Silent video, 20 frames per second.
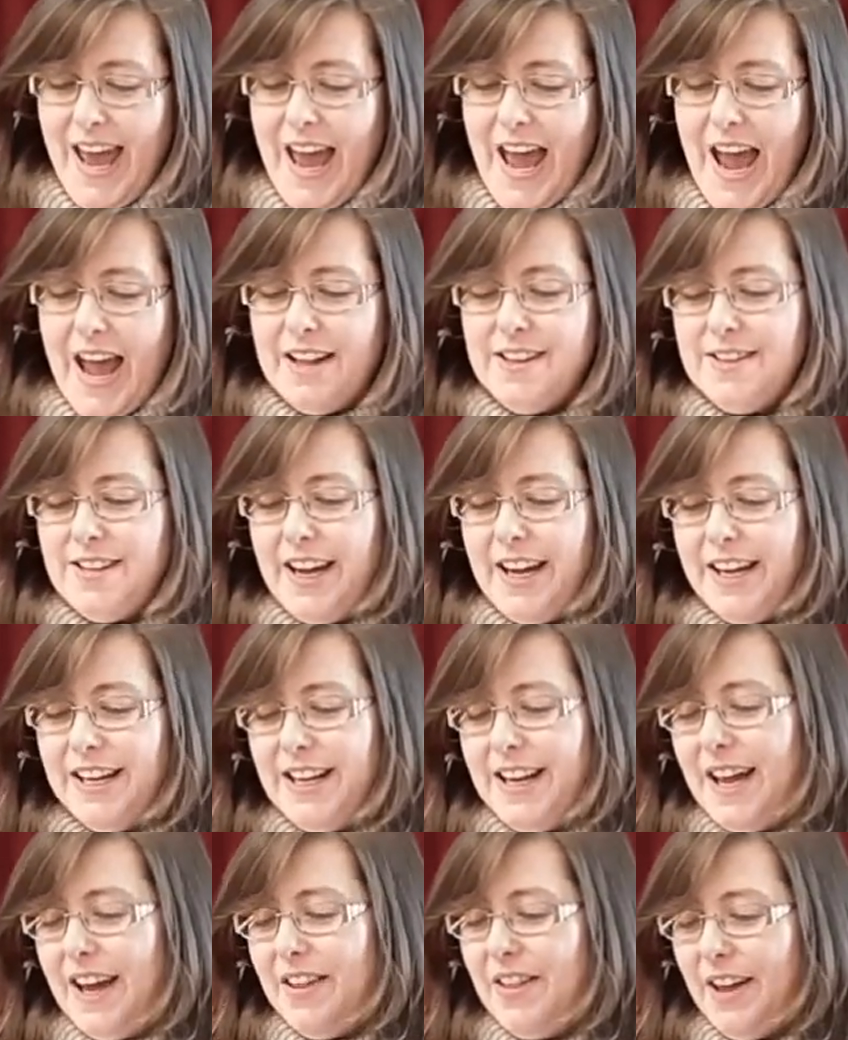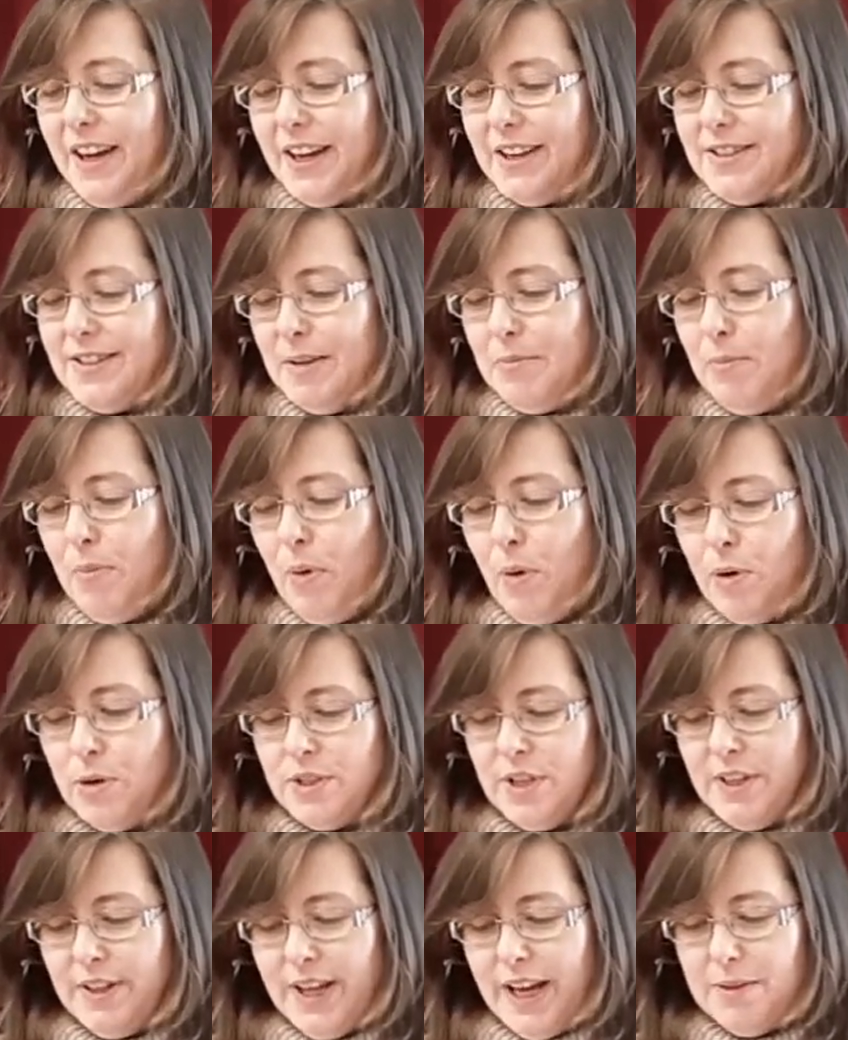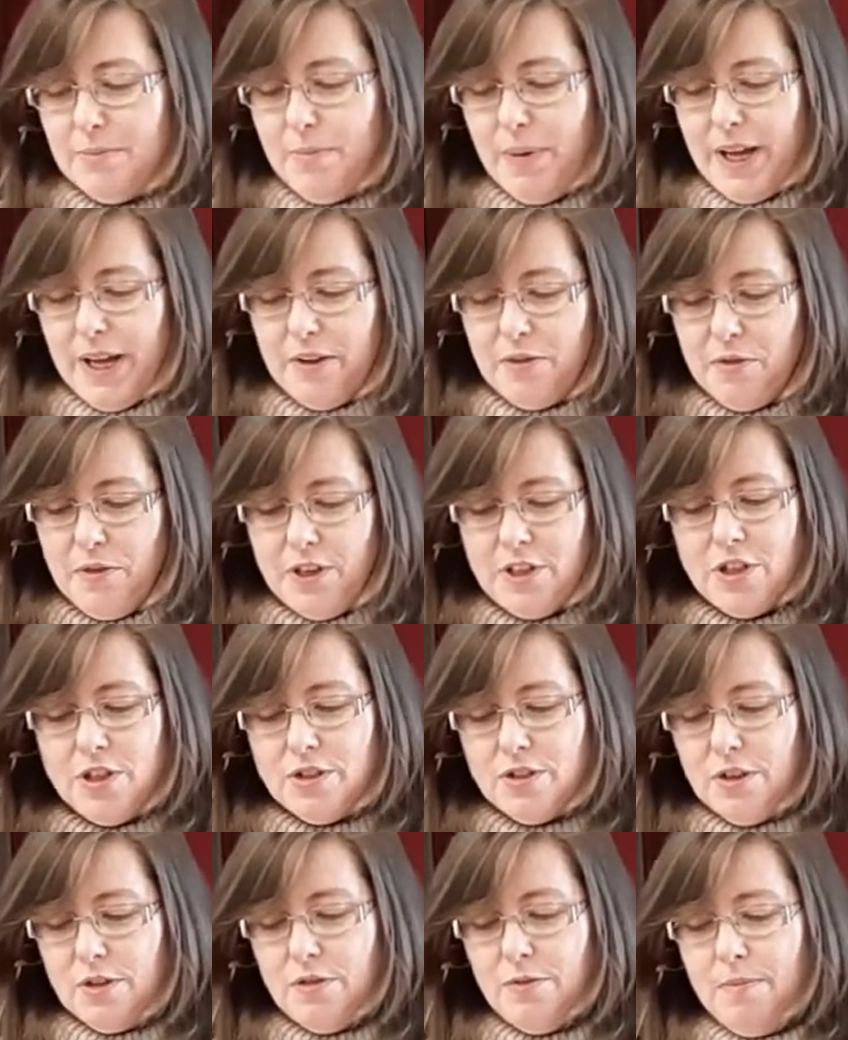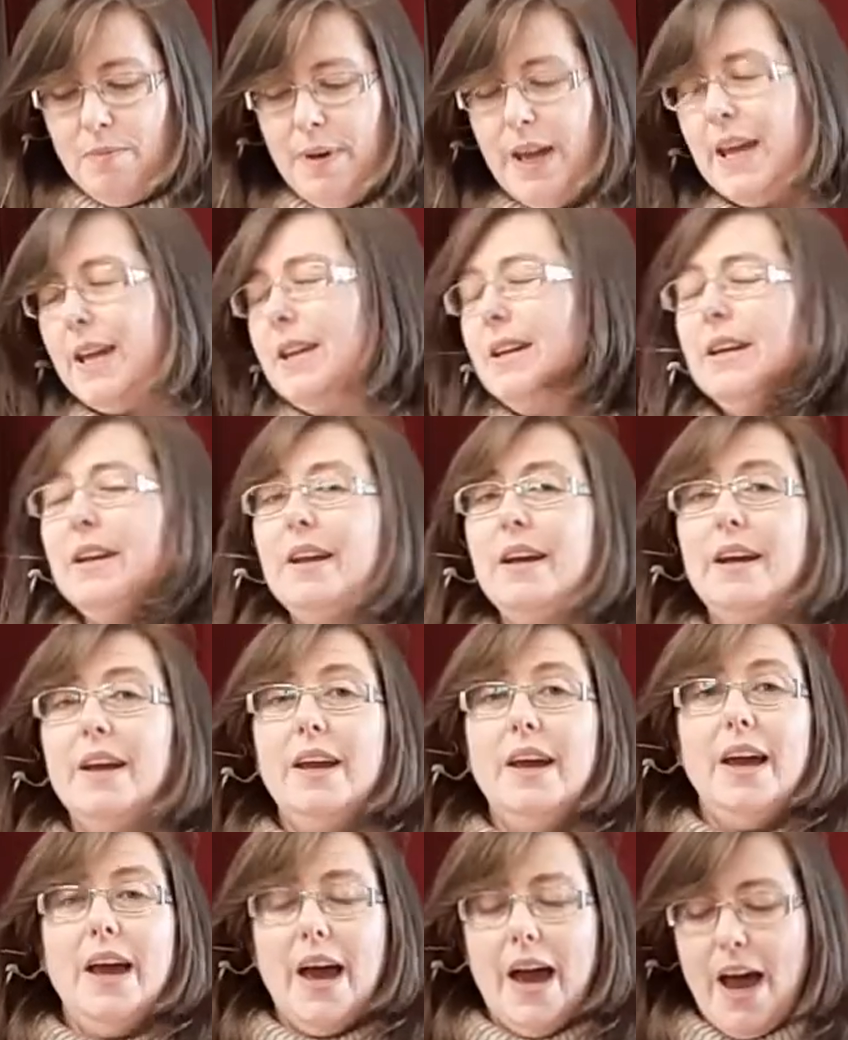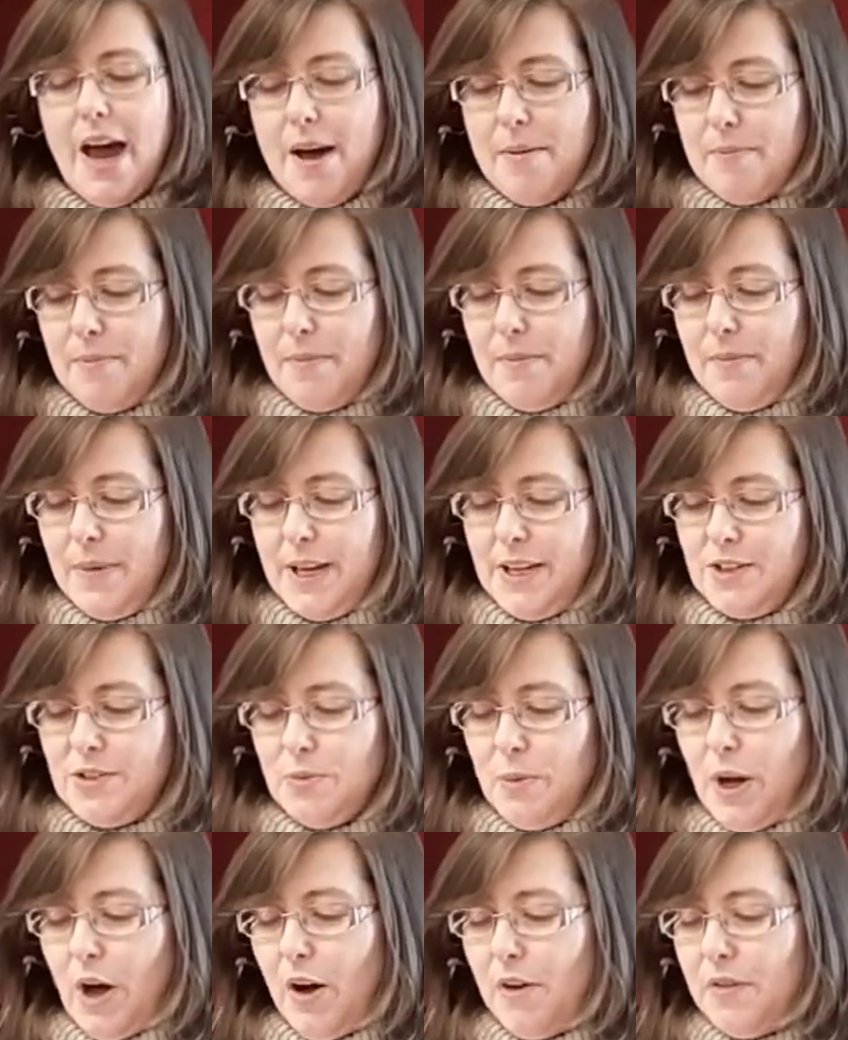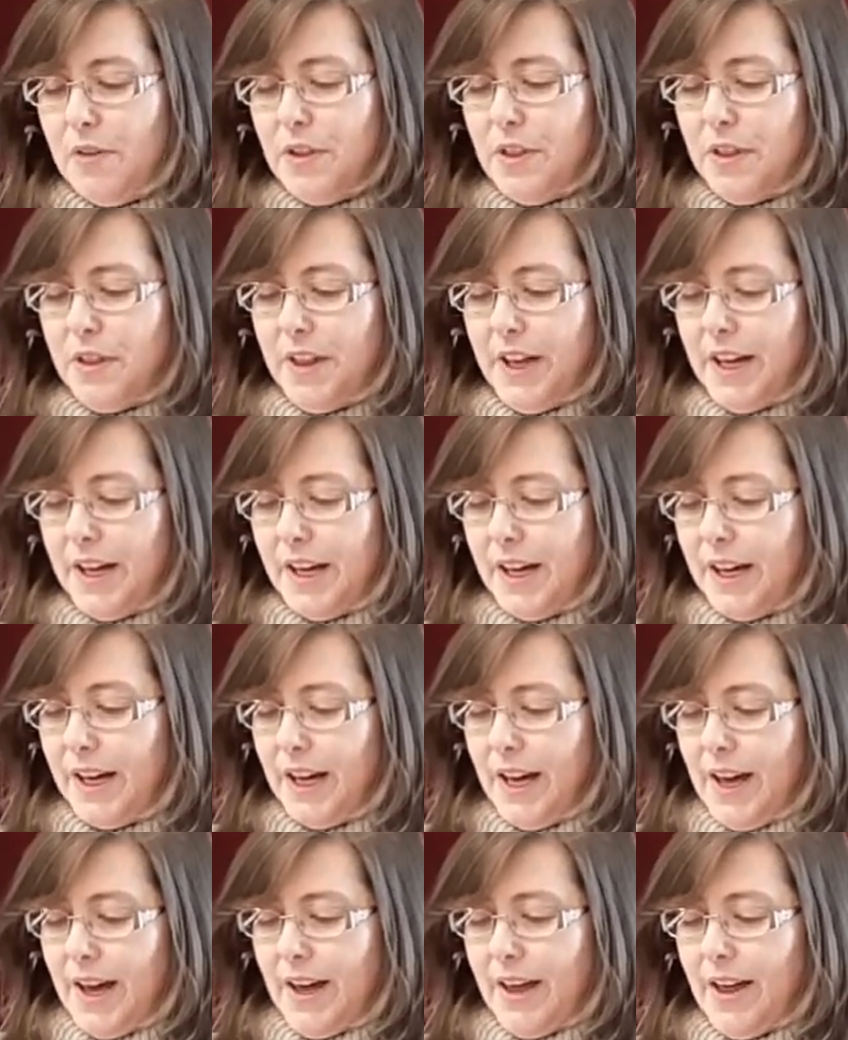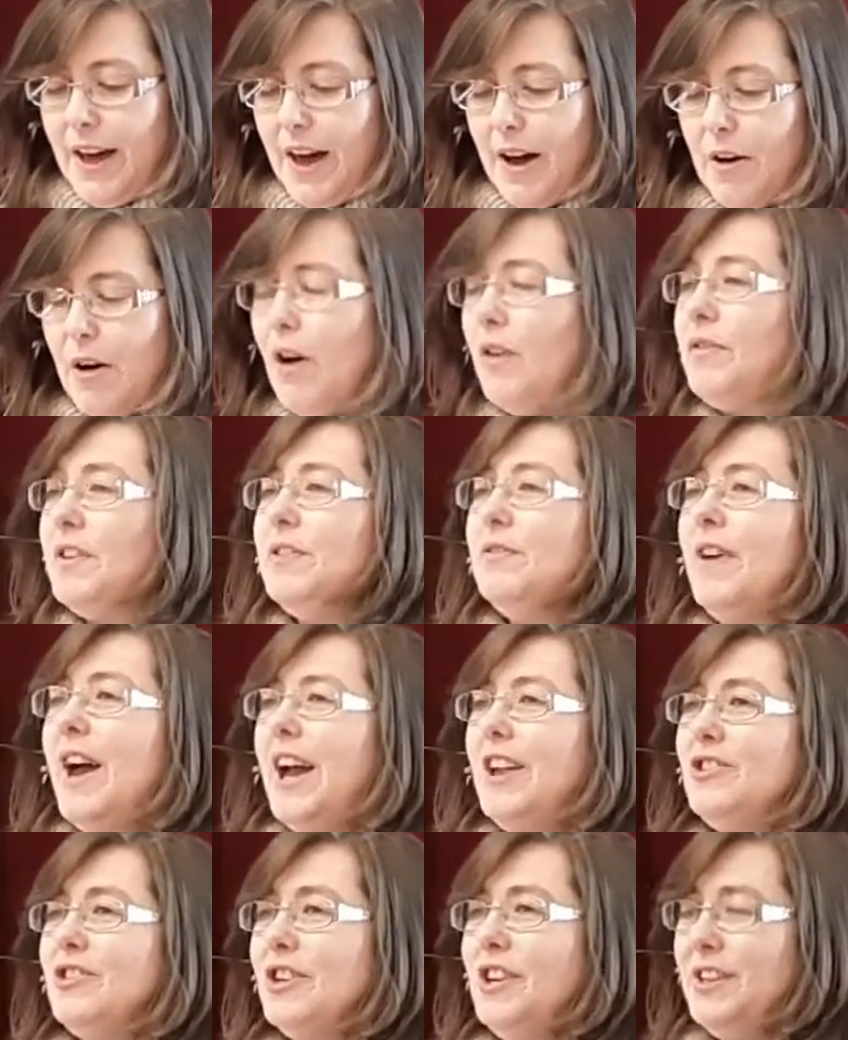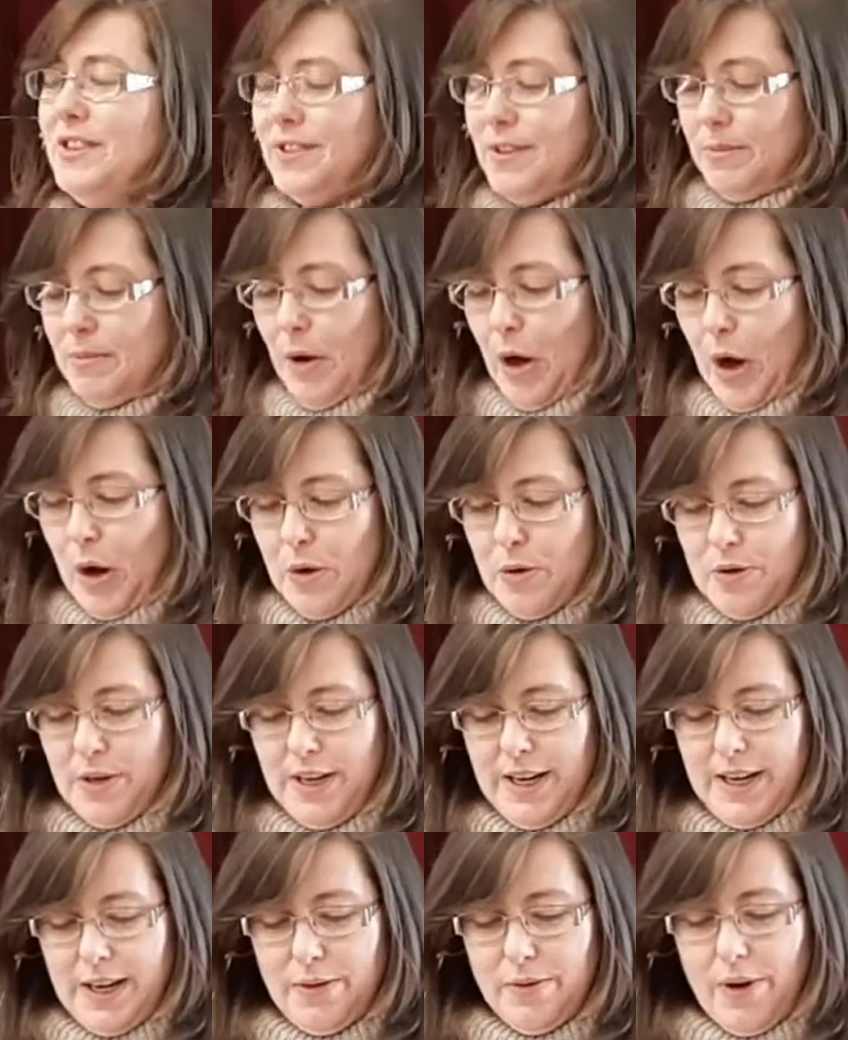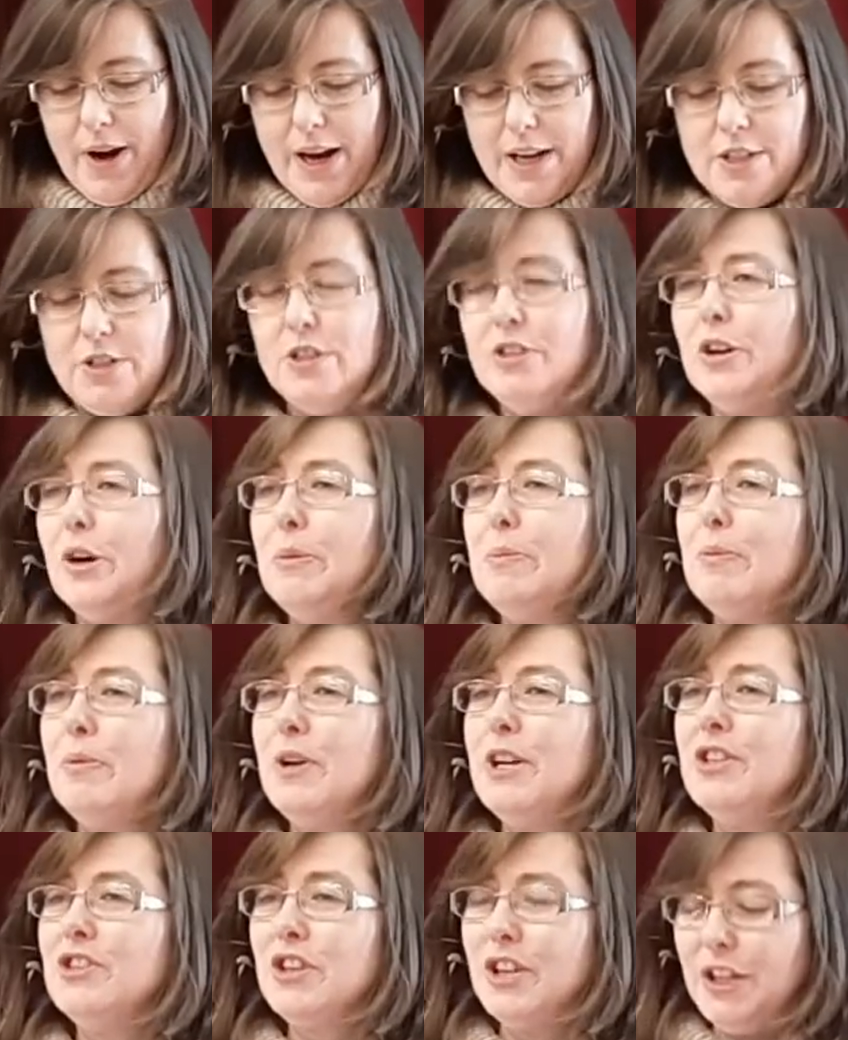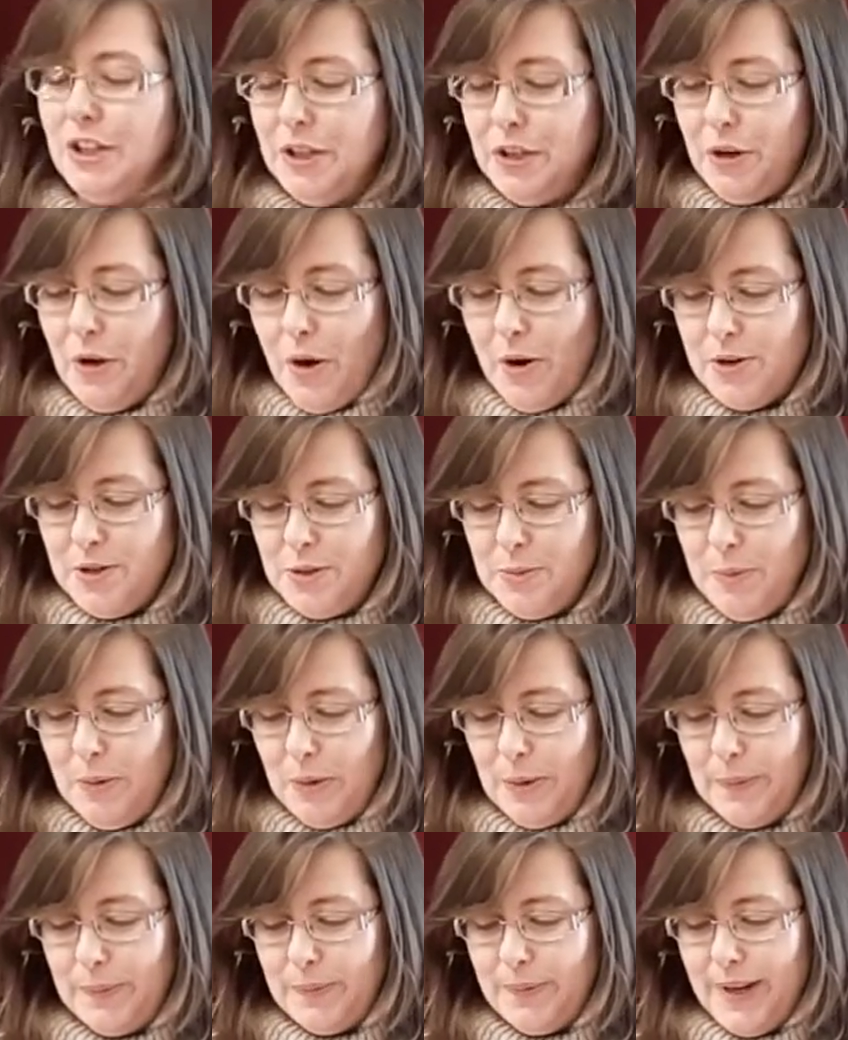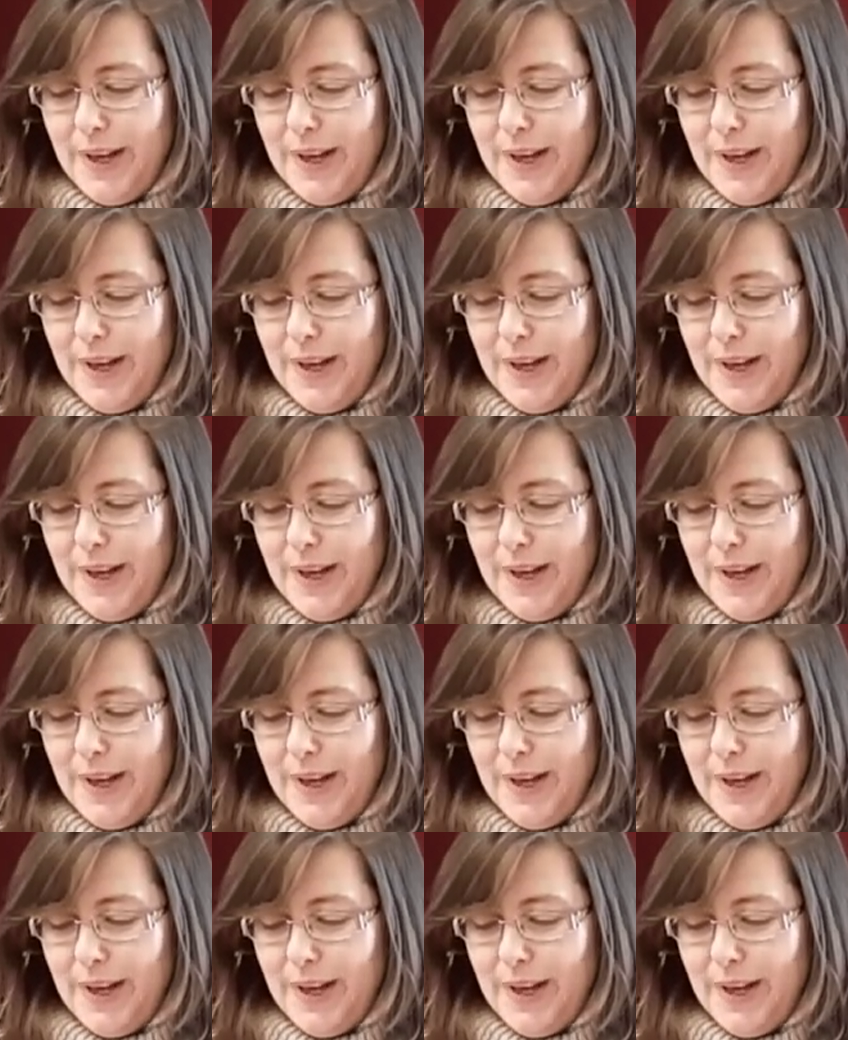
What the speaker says: And secondly, I think it's important that being fishers of men means we often think of evangelism only, right? You know, preaching the gospel.